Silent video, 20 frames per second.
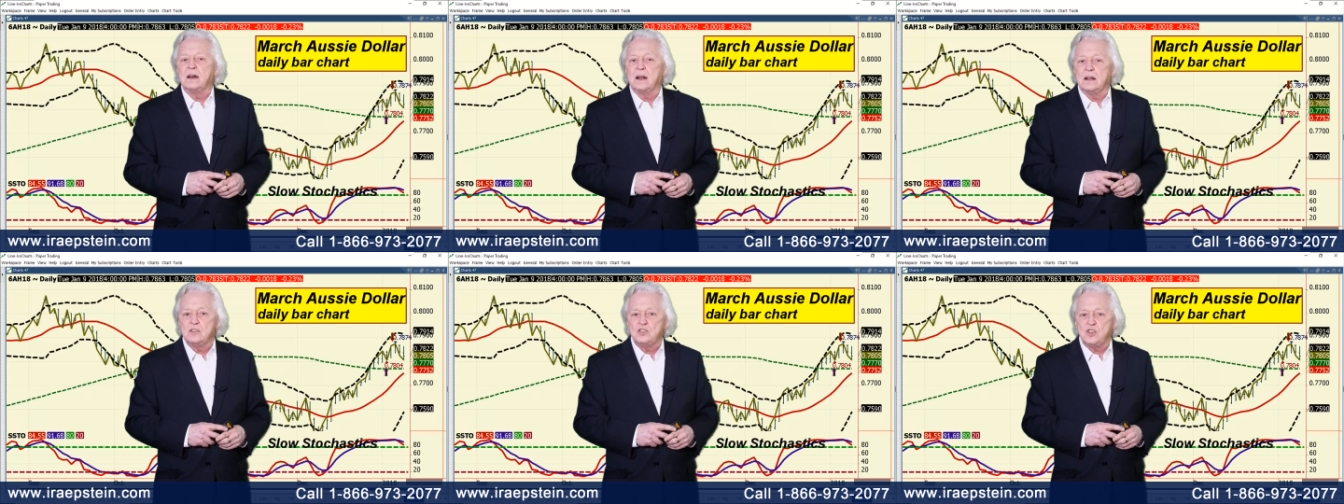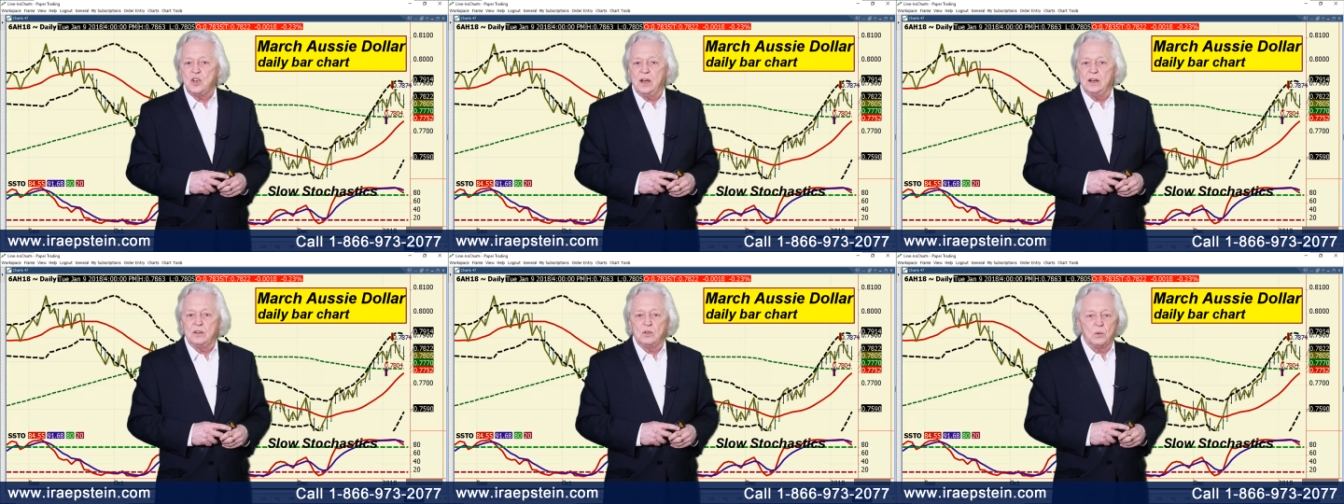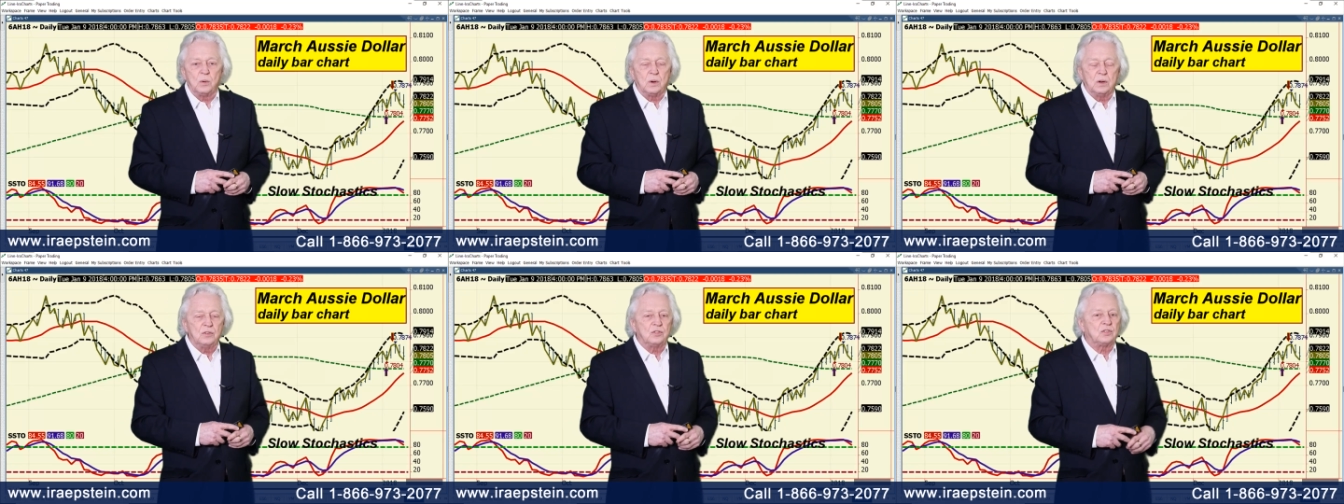on
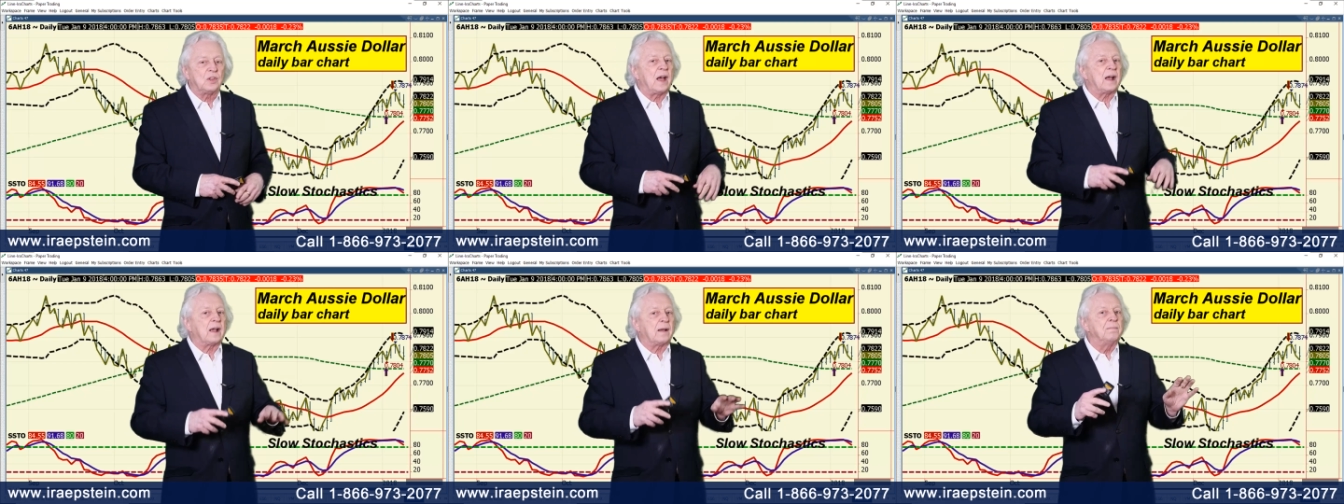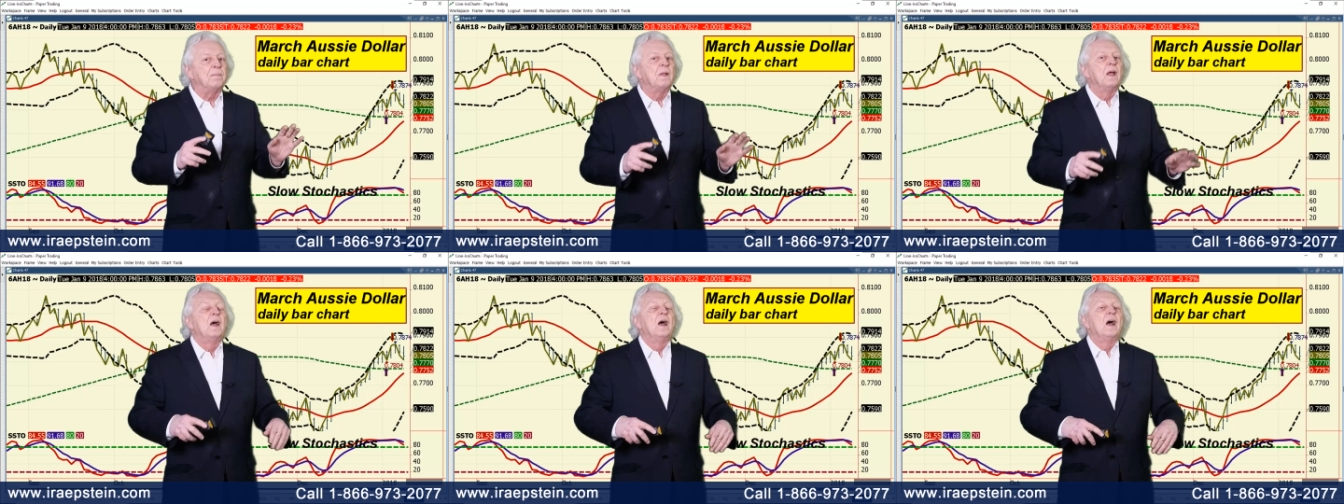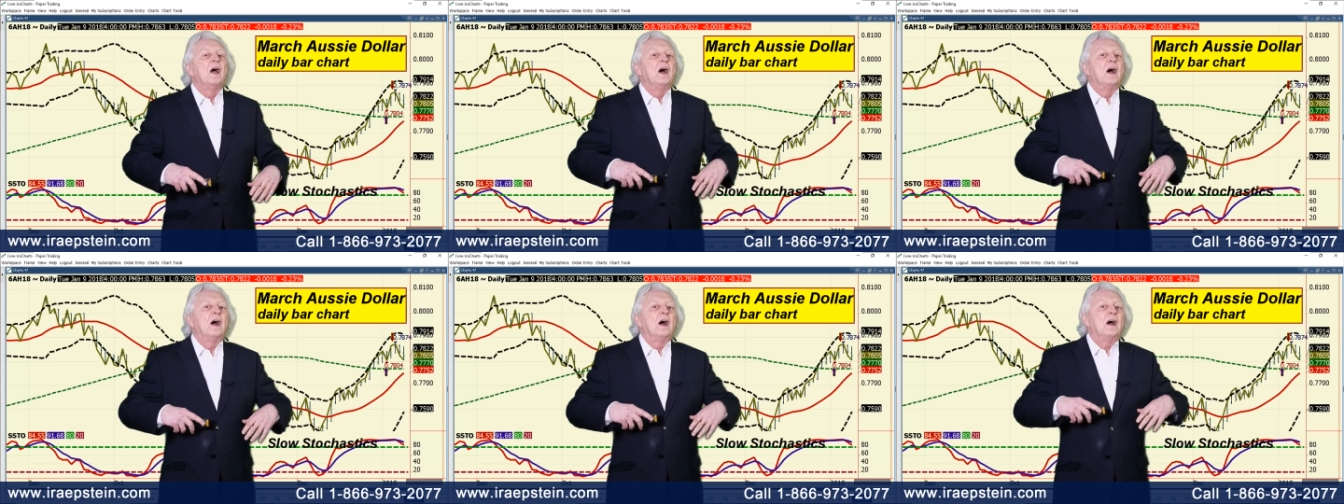January 2nd
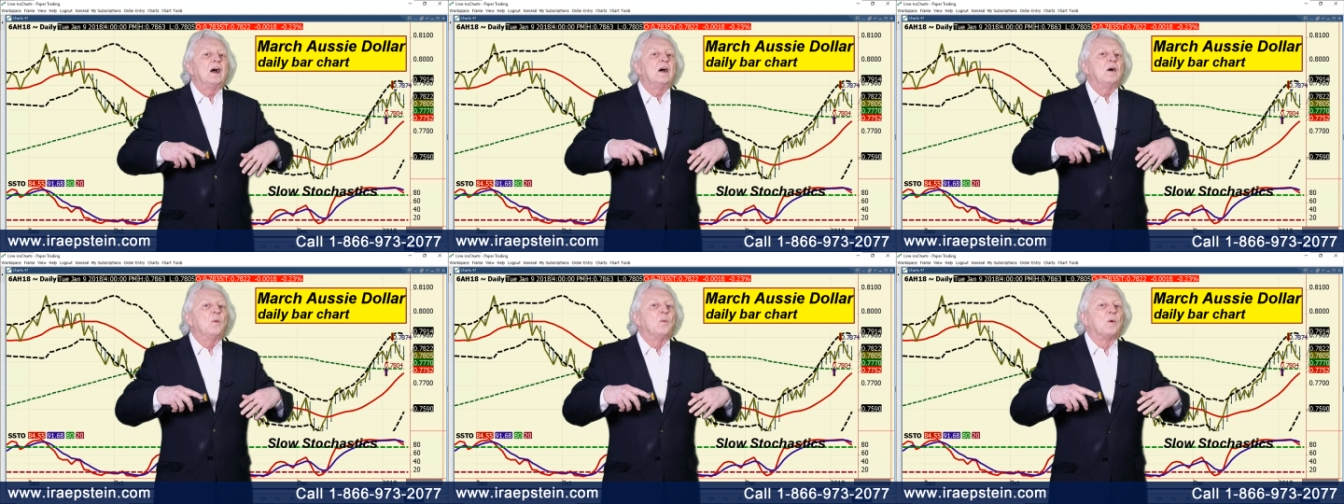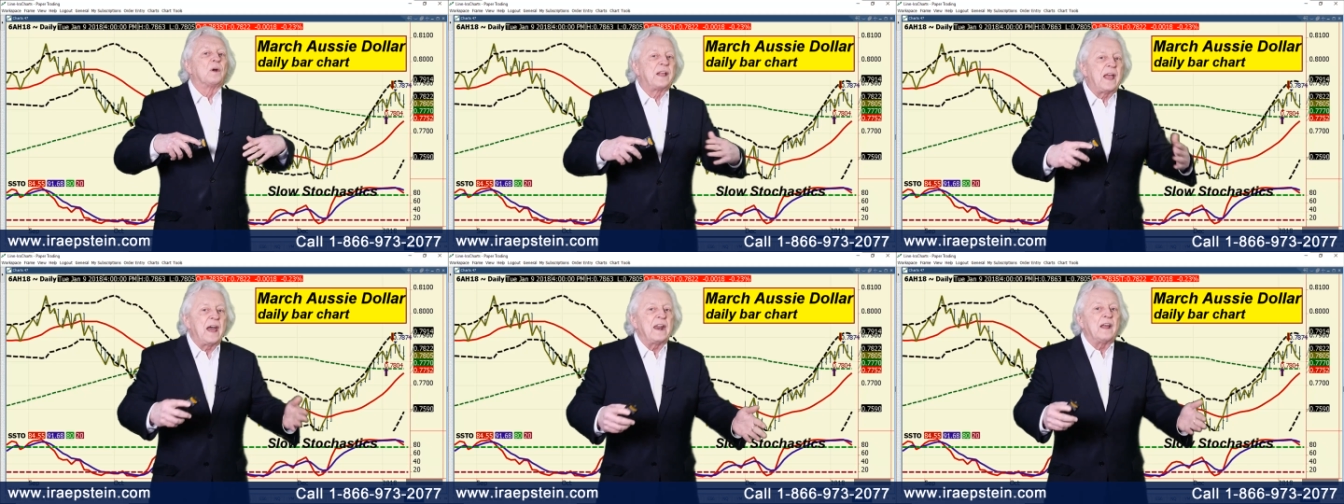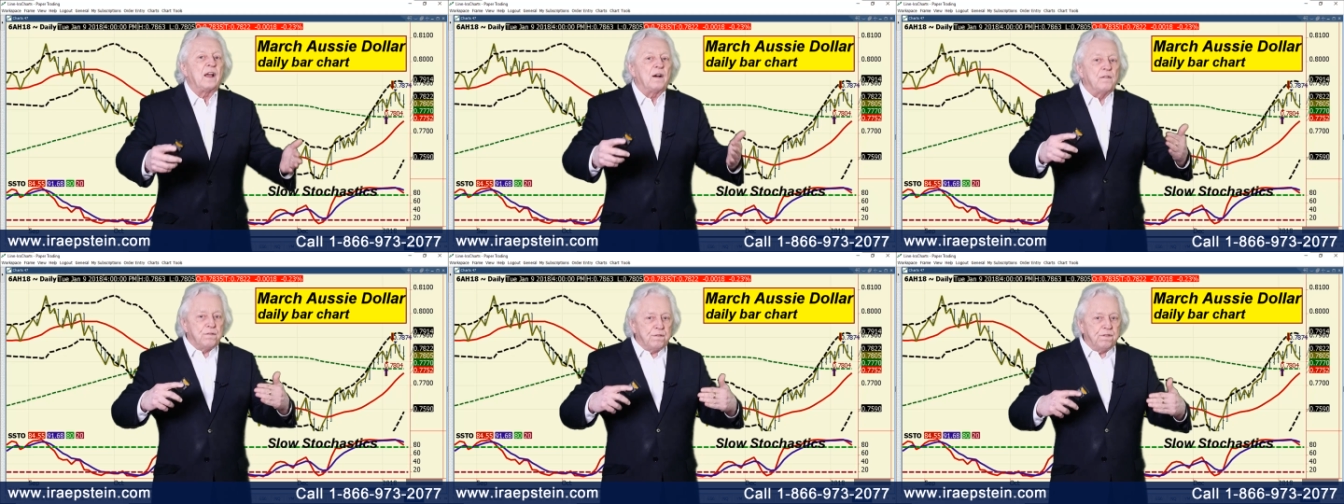we're
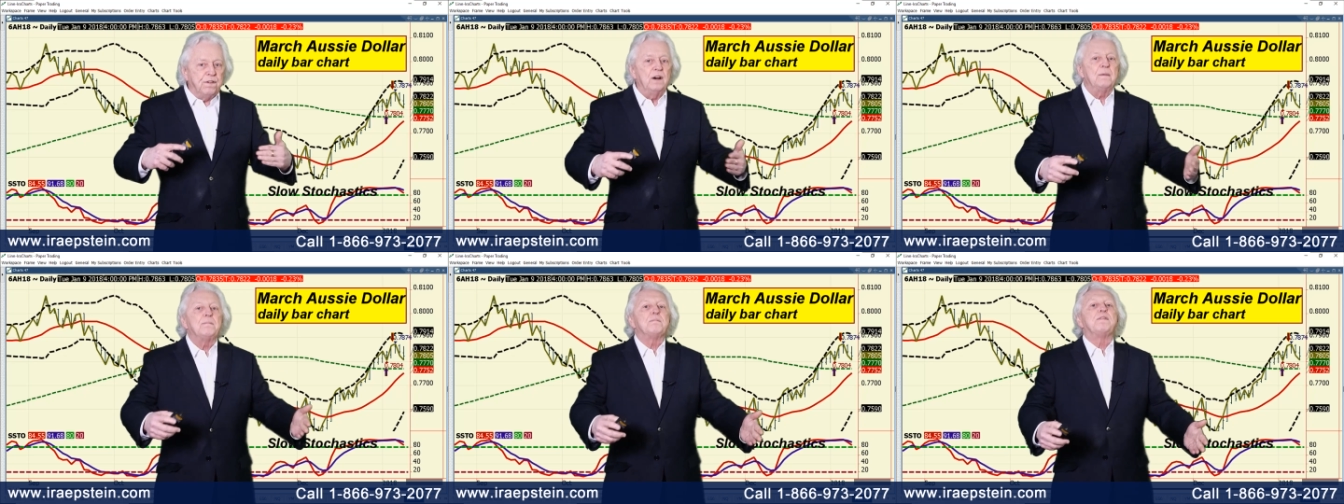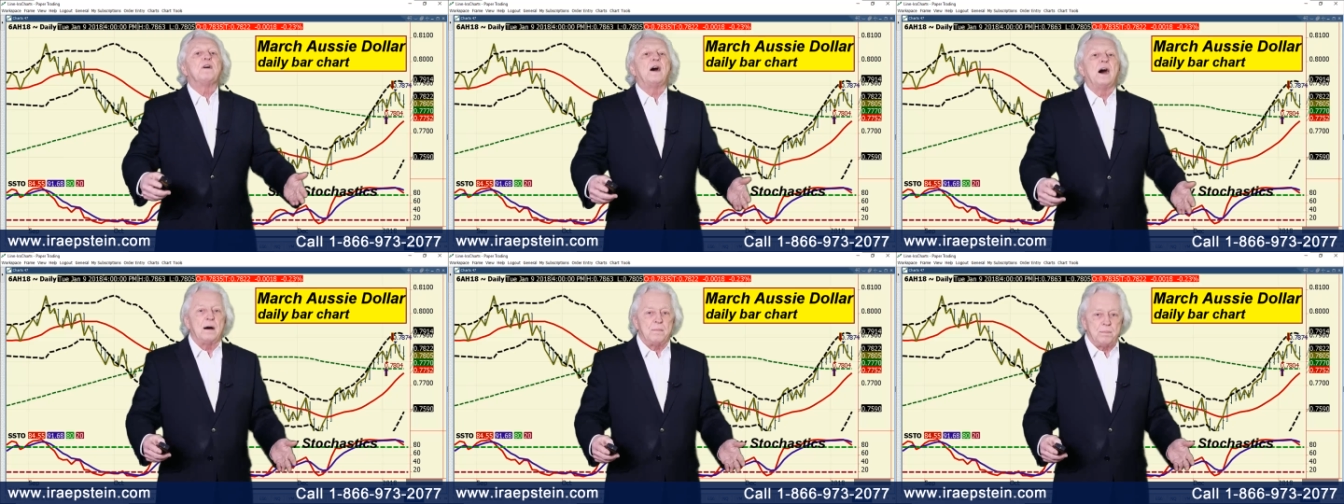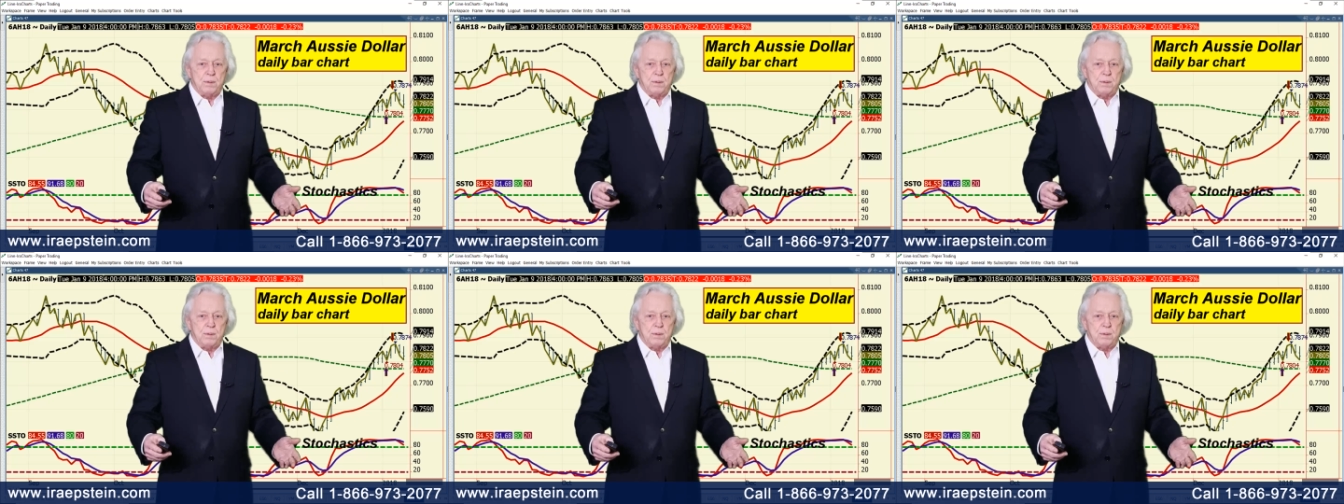getting a flip flop